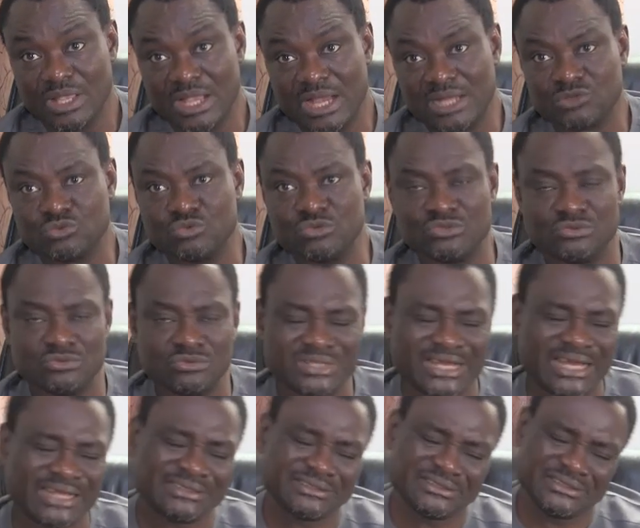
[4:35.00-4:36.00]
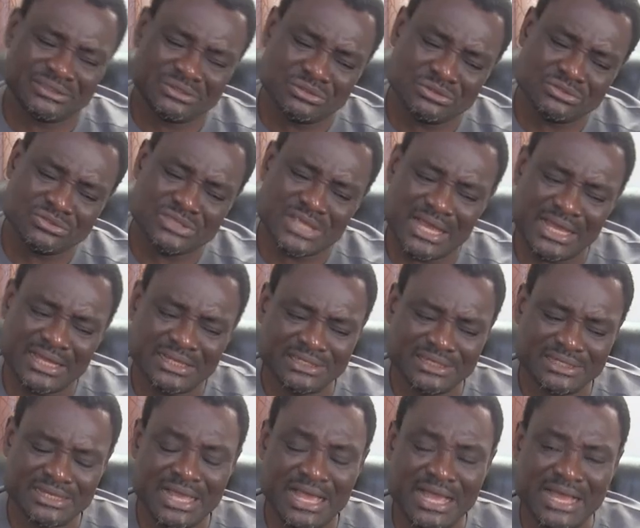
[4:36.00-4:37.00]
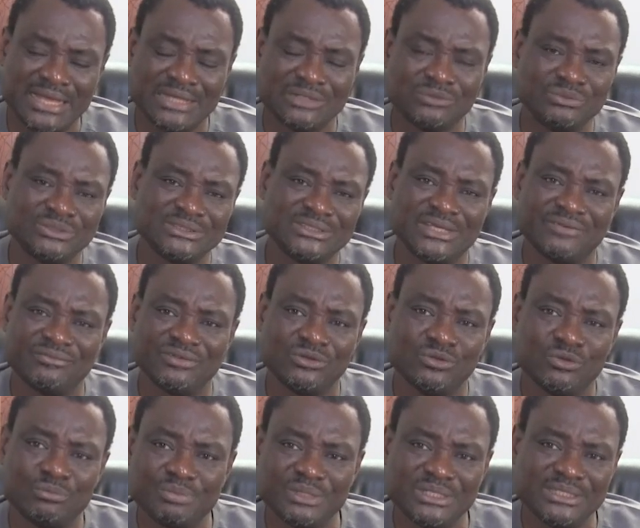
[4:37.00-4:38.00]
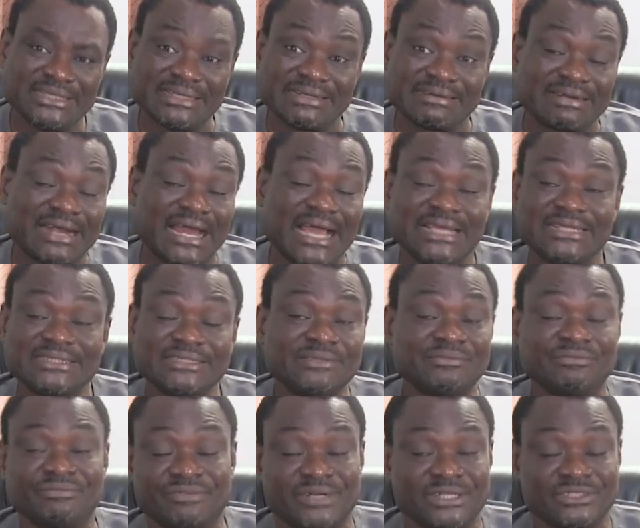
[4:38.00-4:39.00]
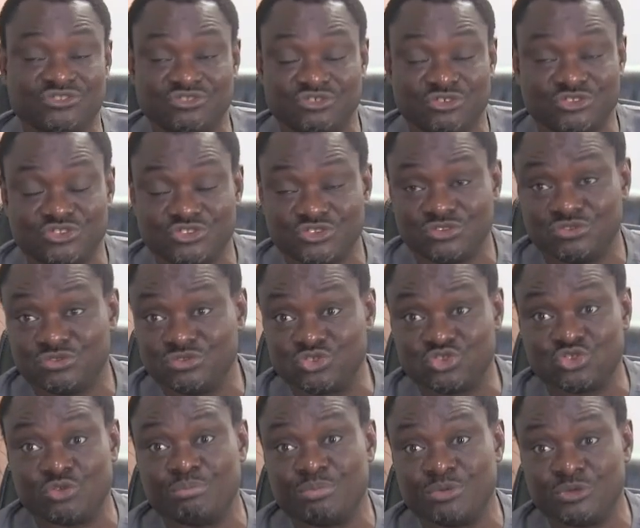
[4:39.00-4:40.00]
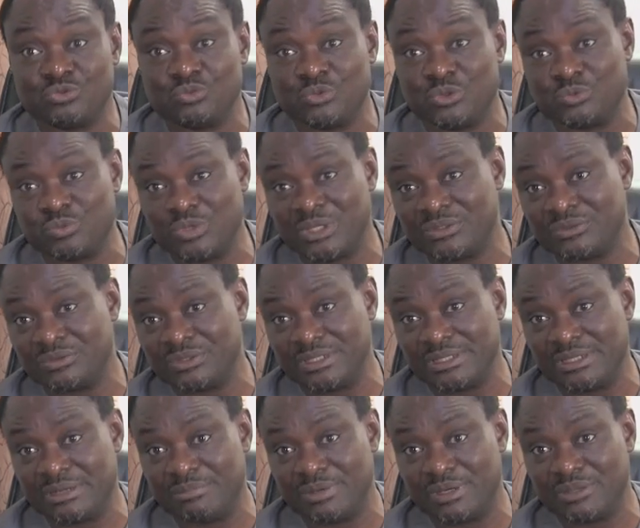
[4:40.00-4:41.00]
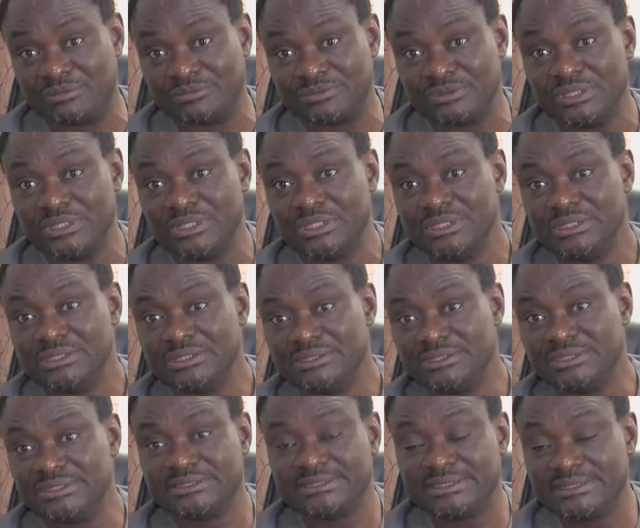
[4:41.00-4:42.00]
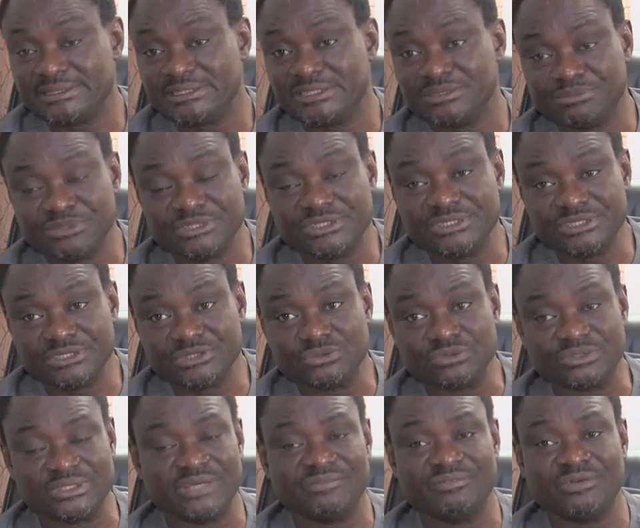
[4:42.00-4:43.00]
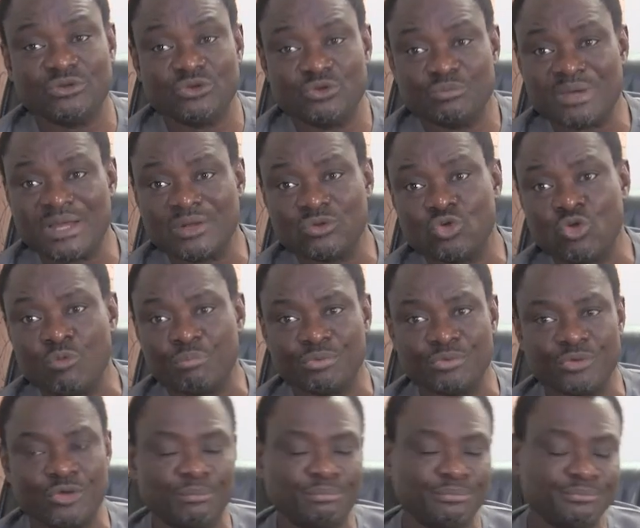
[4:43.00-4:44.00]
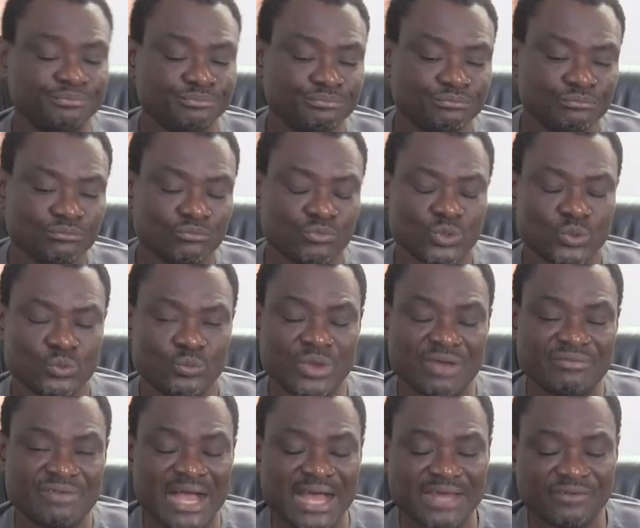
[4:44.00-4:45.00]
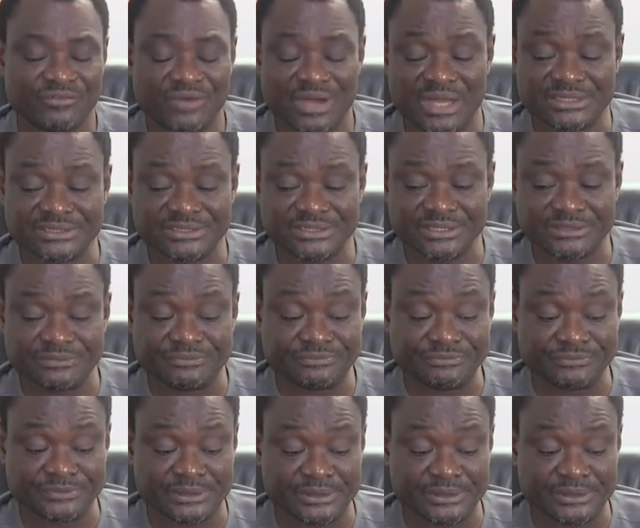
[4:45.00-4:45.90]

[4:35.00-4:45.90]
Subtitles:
As we do that, it goes hand in hand with developing the right infrastructure to support what we are talking about. The state is beginning to develop and open up. We have had for ourselves